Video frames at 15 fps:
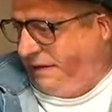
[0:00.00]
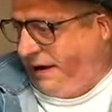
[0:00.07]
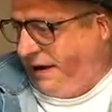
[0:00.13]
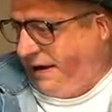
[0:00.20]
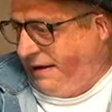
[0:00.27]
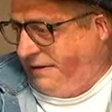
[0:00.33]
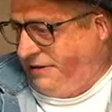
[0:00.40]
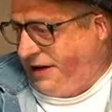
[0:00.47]

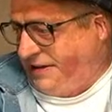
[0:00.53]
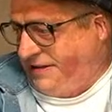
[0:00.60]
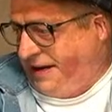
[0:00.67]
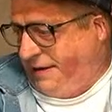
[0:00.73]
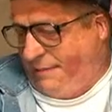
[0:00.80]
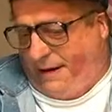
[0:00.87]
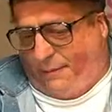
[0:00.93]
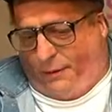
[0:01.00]

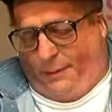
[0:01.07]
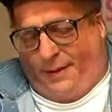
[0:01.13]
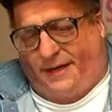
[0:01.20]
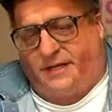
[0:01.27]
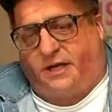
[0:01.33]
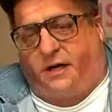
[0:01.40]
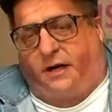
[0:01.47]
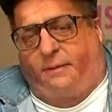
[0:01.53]
Jesse, hit me up. Maybe
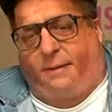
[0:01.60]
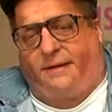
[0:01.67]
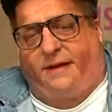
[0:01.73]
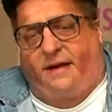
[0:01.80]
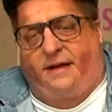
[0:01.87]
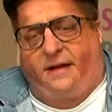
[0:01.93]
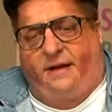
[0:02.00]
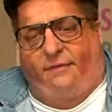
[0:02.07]
we could talk about
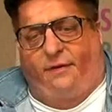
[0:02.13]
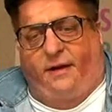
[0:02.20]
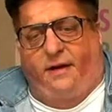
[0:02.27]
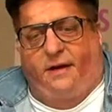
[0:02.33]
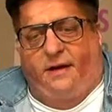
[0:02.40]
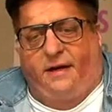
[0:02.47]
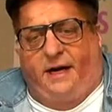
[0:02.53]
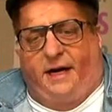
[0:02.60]
that. Yeah,
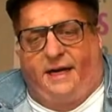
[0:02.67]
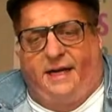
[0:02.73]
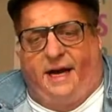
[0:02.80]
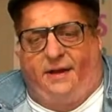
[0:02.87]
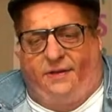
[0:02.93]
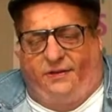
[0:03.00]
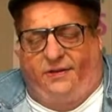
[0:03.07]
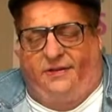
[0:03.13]
definitely.
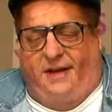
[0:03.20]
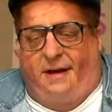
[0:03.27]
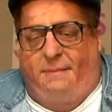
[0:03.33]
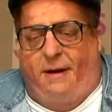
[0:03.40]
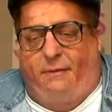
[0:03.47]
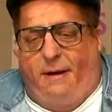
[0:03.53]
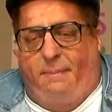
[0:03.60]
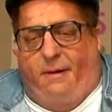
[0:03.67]
Yeah, and this is
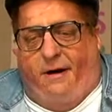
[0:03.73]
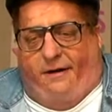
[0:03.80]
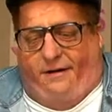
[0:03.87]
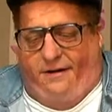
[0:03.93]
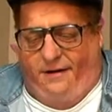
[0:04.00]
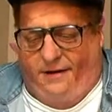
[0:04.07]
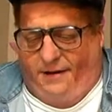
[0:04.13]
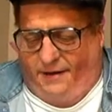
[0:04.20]
signed by Ray
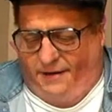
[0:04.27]
Park.